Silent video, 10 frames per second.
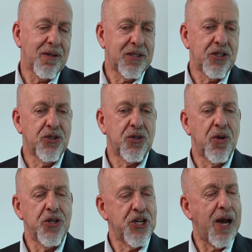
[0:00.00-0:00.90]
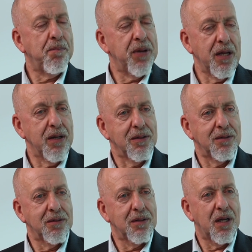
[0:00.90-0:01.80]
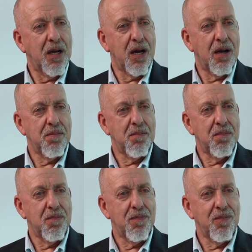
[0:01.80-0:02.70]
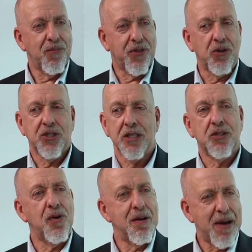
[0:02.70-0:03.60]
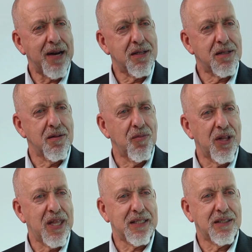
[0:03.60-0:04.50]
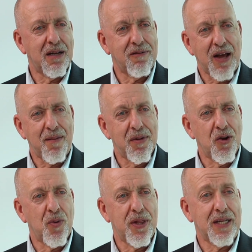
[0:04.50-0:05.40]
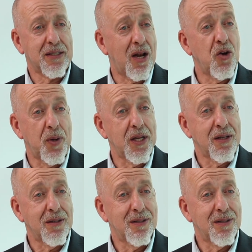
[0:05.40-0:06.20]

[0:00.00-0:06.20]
let's use the word champion, um, those things that really matter to them, whether that's in their family or whether that's globally,